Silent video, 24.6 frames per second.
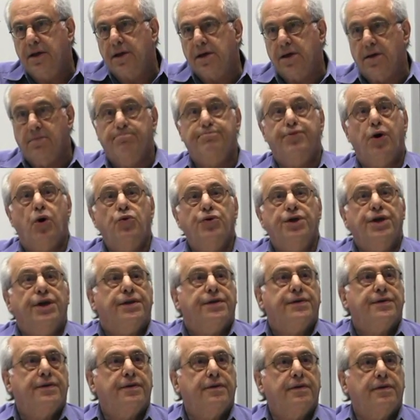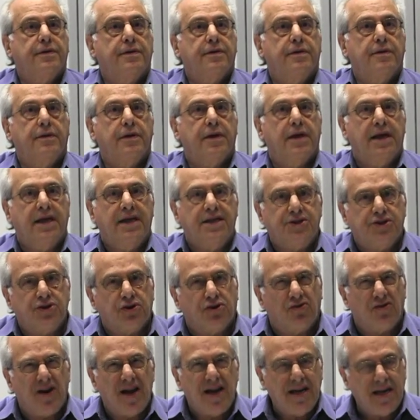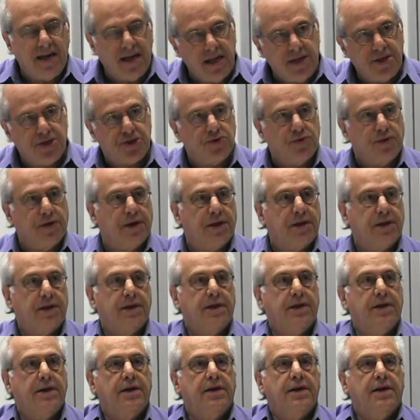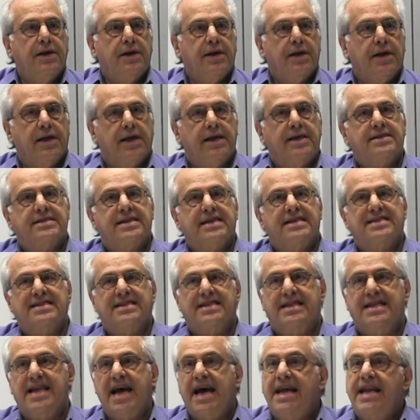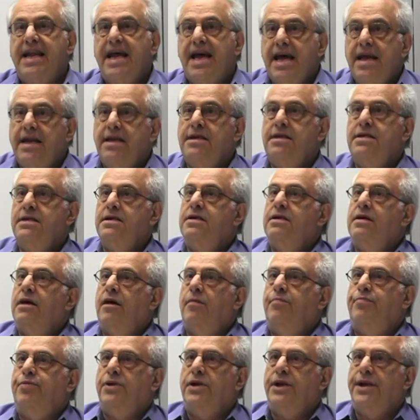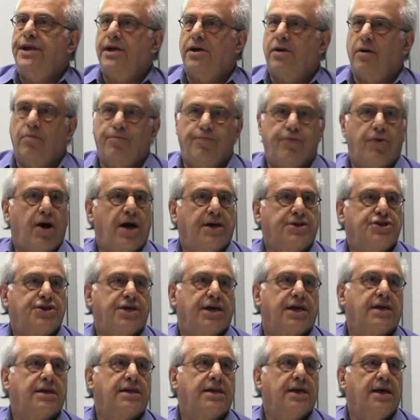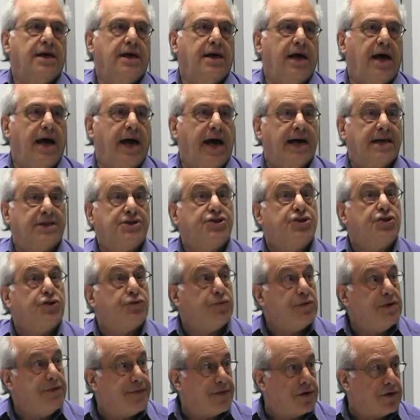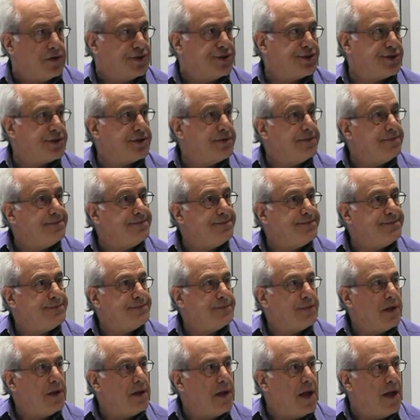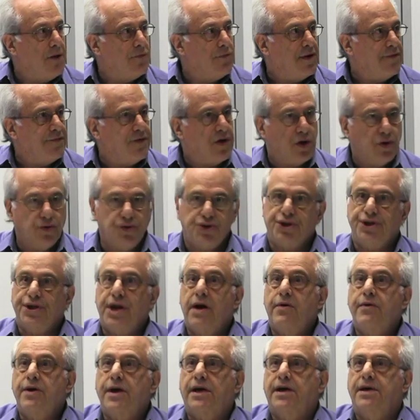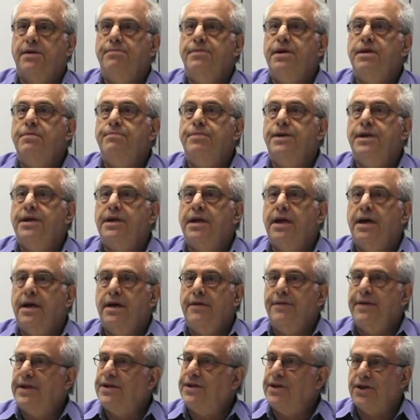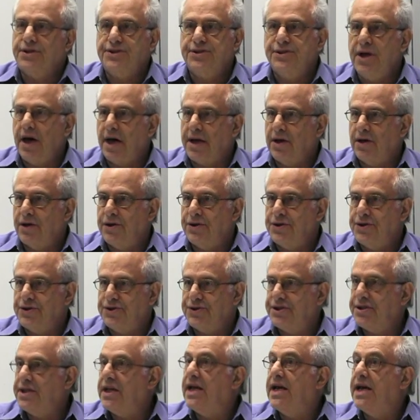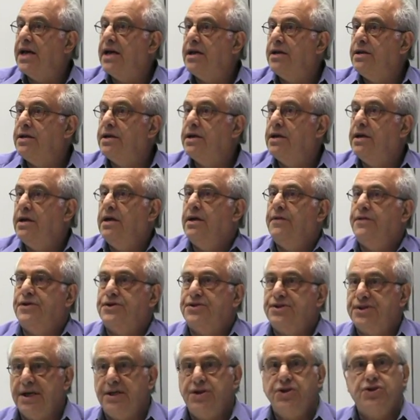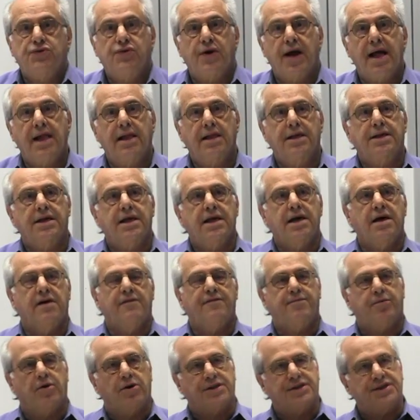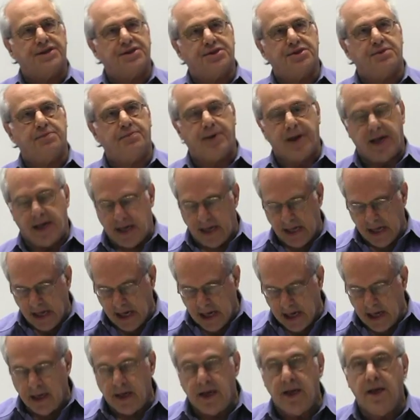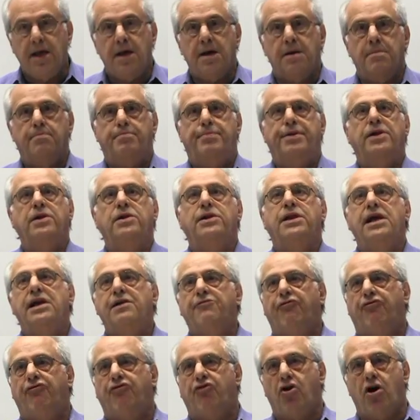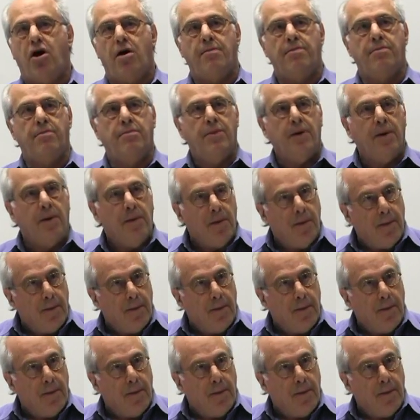component integrated into it is as dead-end a political project as the reverse, a revolutionary commitment that does not understand the centrality of participating in, building from,